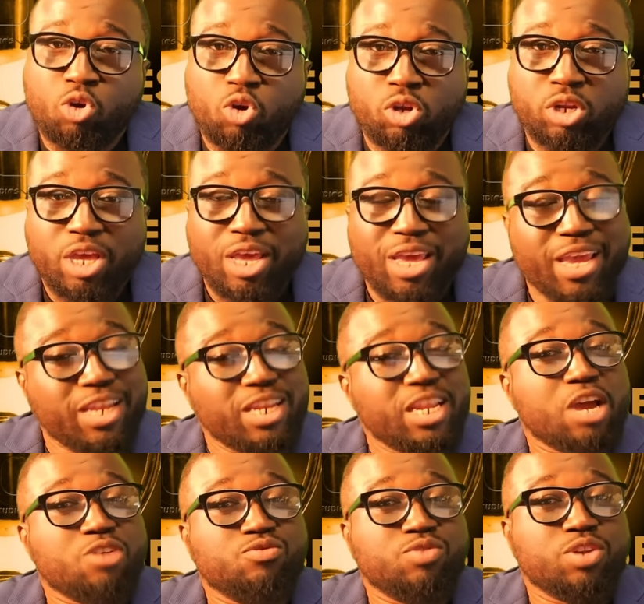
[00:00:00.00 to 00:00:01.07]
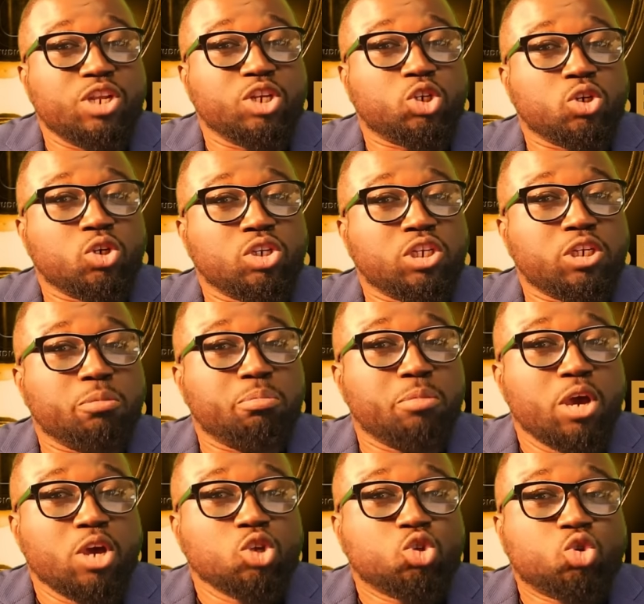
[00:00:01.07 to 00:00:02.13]
on in their relationship.
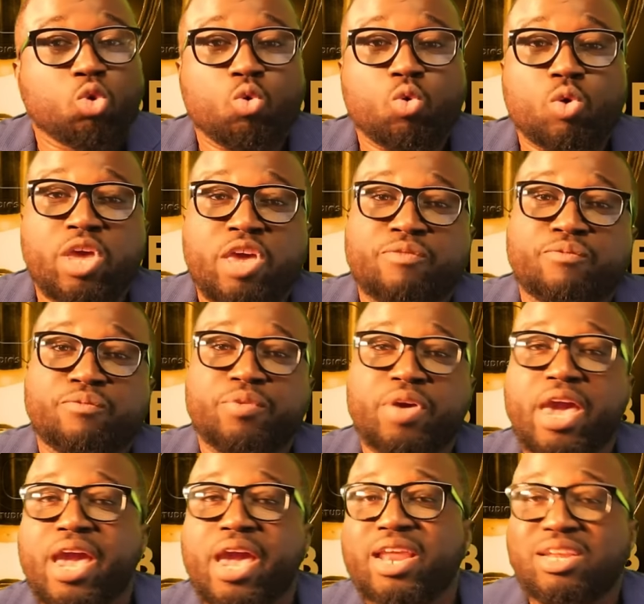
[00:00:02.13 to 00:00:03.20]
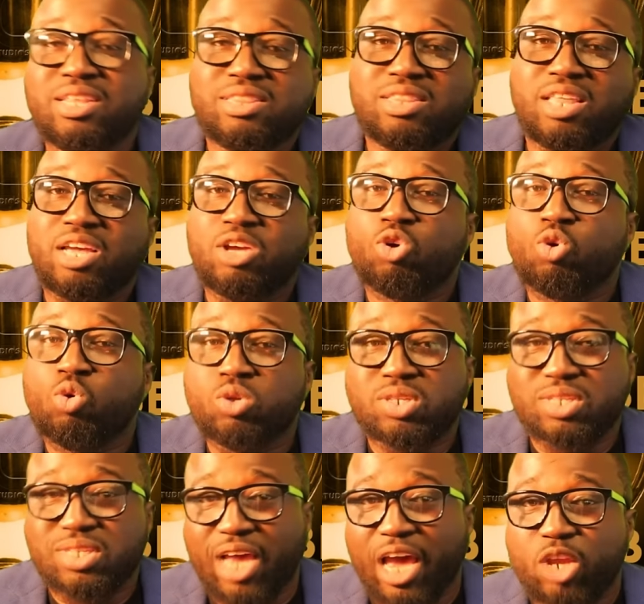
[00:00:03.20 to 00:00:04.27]
So if anything
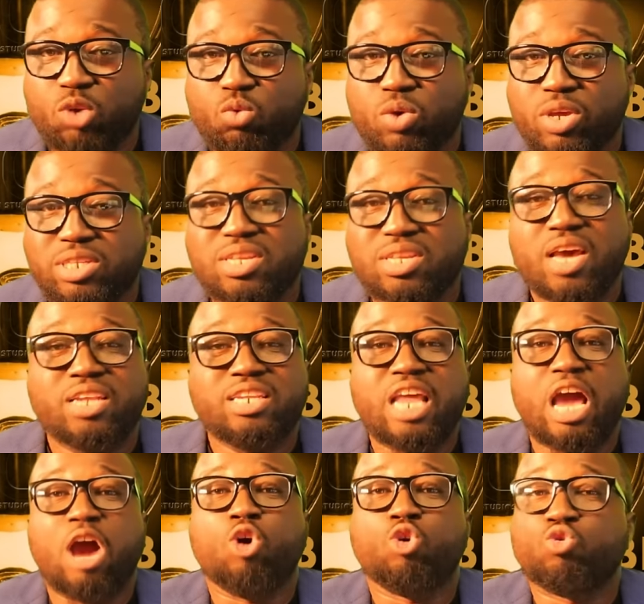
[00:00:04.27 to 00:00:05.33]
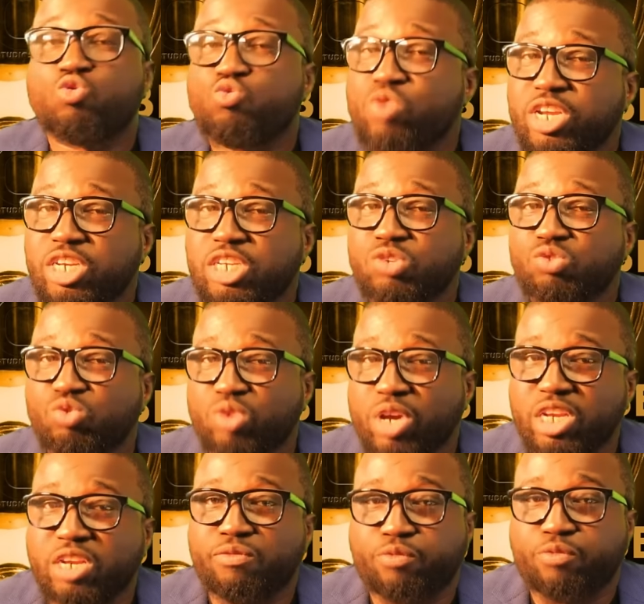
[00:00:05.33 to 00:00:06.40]
goes sideways, they're already
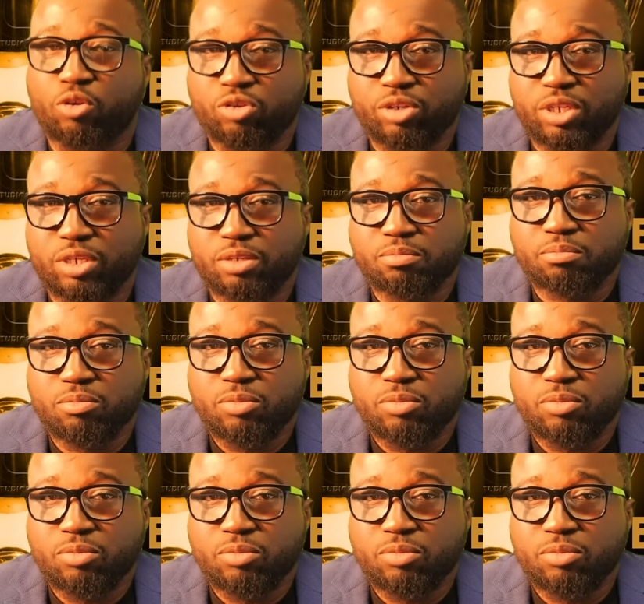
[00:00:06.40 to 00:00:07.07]
ready for it.